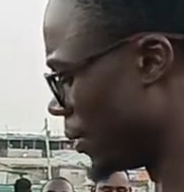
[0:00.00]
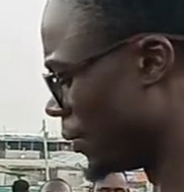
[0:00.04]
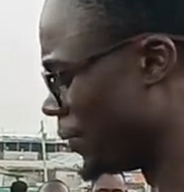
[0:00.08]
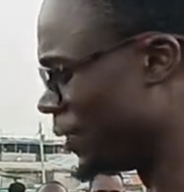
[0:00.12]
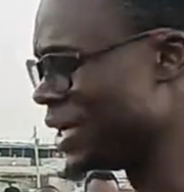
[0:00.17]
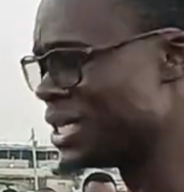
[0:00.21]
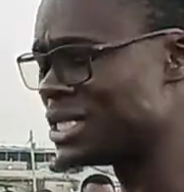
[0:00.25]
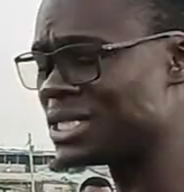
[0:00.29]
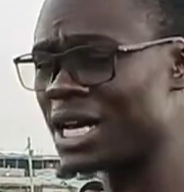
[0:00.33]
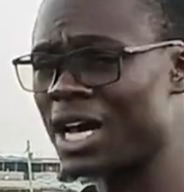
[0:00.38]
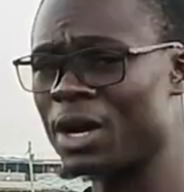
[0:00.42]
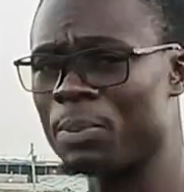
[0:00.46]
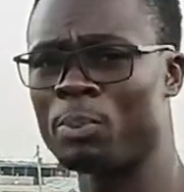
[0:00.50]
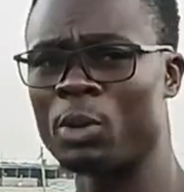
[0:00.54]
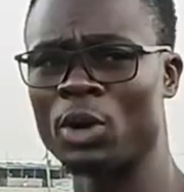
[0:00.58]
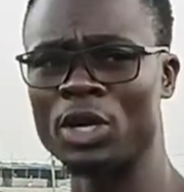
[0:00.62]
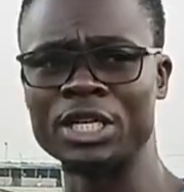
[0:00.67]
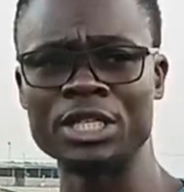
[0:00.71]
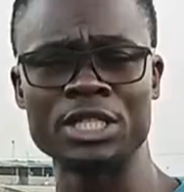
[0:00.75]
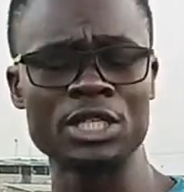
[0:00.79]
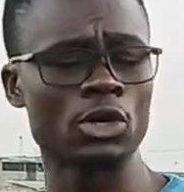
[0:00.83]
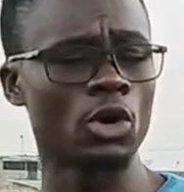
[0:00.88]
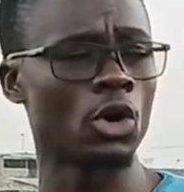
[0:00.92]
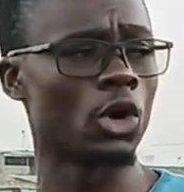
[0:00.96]
these are
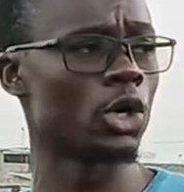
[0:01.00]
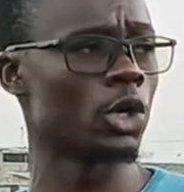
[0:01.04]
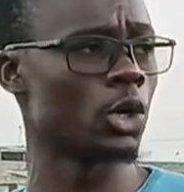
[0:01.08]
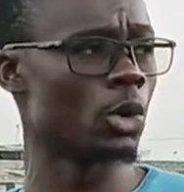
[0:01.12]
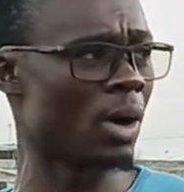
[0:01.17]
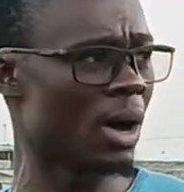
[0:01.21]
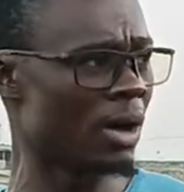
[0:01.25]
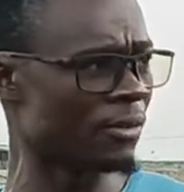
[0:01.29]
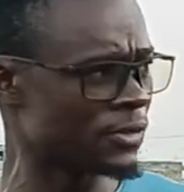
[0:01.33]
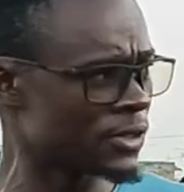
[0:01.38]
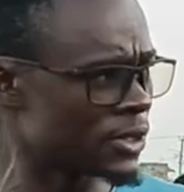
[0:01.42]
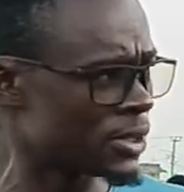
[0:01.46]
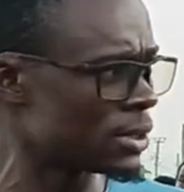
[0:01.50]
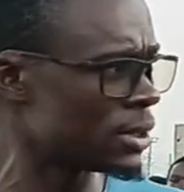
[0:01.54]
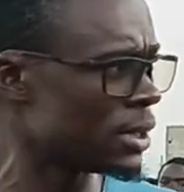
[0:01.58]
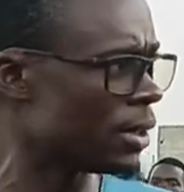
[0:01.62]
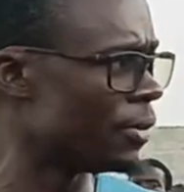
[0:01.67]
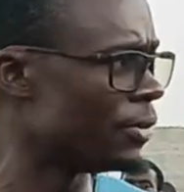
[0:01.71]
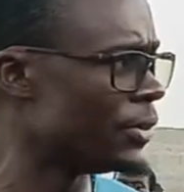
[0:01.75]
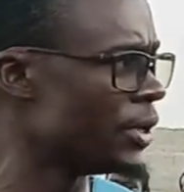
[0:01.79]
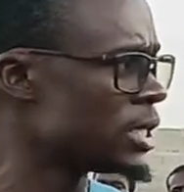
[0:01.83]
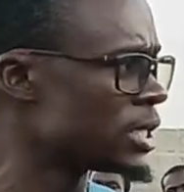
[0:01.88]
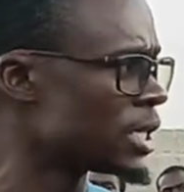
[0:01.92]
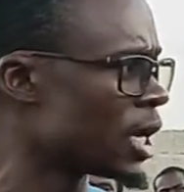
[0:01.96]
political dwarfs,
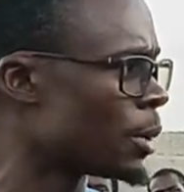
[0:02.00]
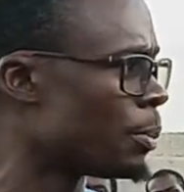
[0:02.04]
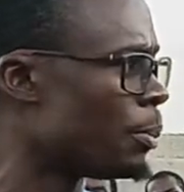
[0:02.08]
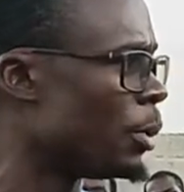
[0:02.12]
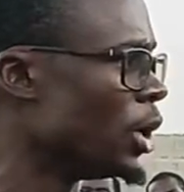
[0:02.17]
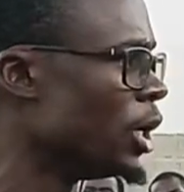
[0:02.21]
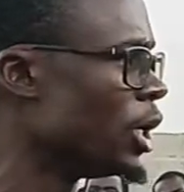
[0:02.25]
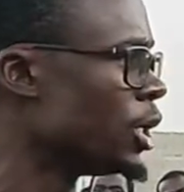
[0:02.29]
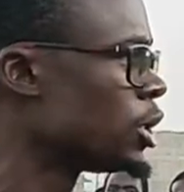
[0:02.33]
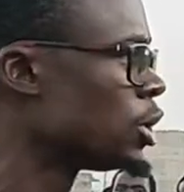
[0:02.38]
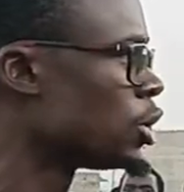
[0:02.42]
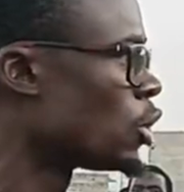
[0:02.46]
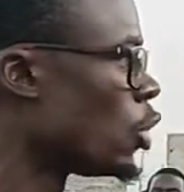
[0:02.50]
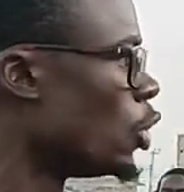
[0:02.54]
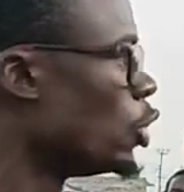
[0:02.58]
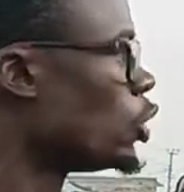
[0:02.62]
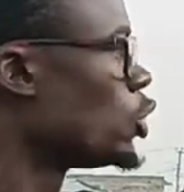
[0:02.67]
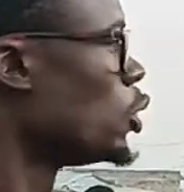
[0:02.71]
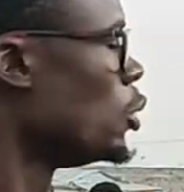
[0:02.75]
these are political